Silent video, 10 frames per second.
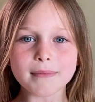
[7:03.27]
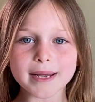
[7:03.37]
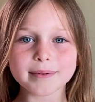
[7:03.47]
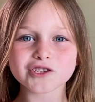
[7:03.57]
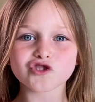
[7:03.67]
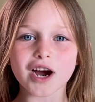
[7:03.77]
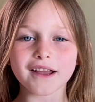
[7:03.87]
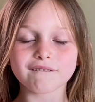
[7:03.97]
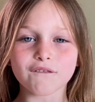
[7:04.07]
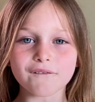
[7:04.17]
maybe
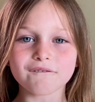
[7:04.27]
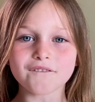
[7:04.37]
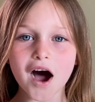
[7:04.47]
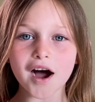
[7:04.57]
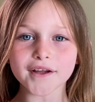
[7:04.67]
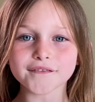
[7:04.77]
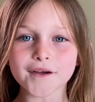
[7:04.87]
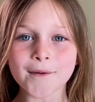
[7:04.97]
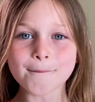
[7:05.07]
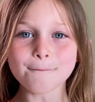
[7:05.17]
try it for 5
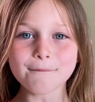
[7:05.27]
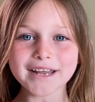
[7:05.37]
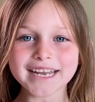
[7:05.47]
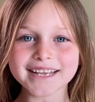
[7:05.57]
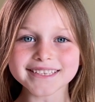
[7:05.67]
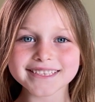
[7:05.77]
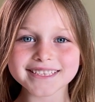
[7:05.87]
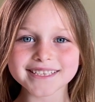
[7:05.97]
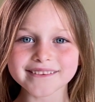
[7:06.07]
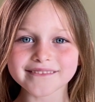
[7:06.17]

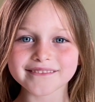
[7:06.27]
minutes.